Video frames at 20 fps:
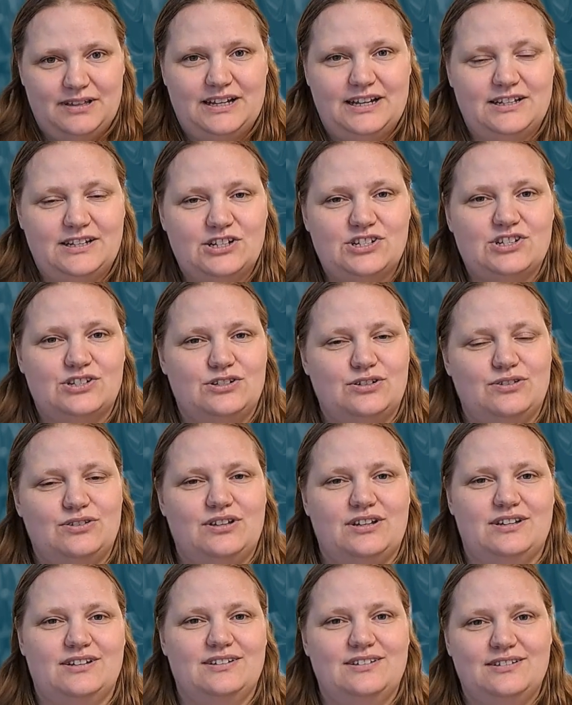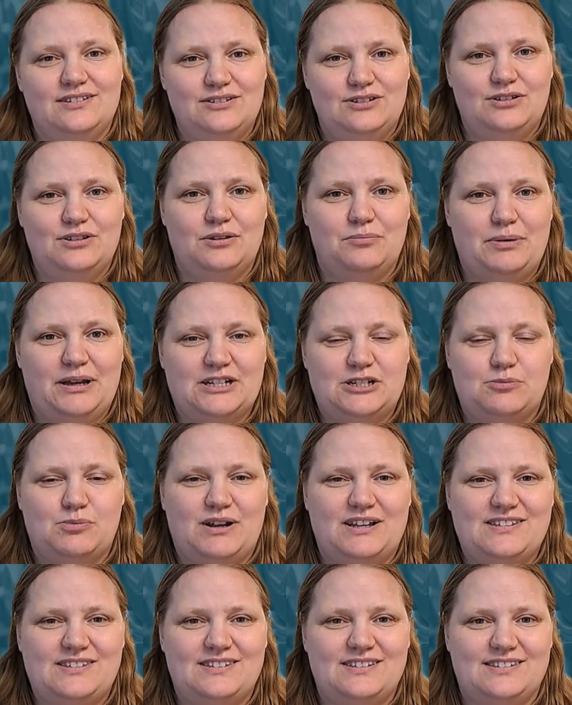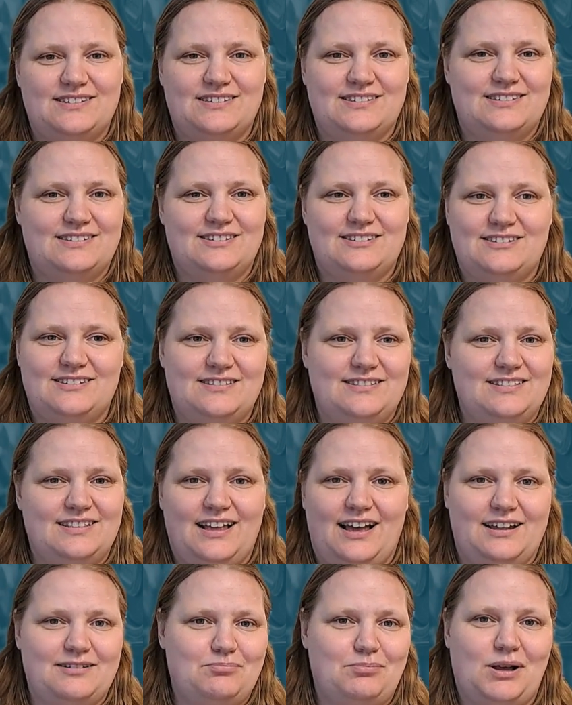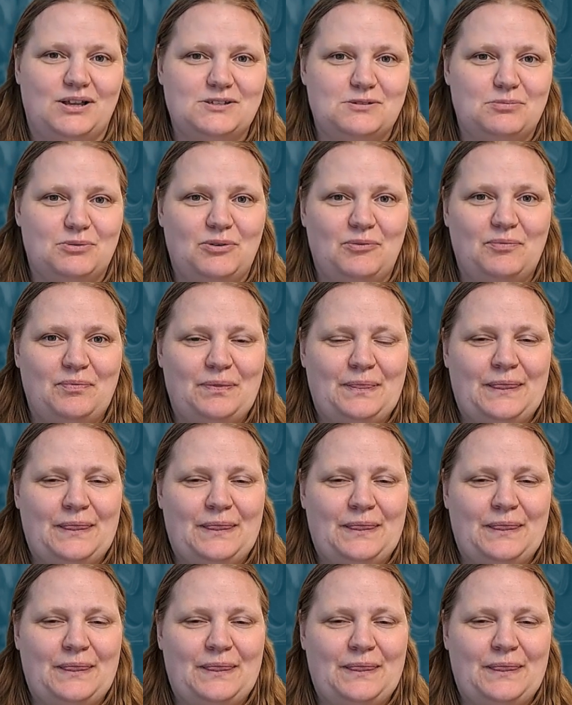in addition to the bench press, is not possible.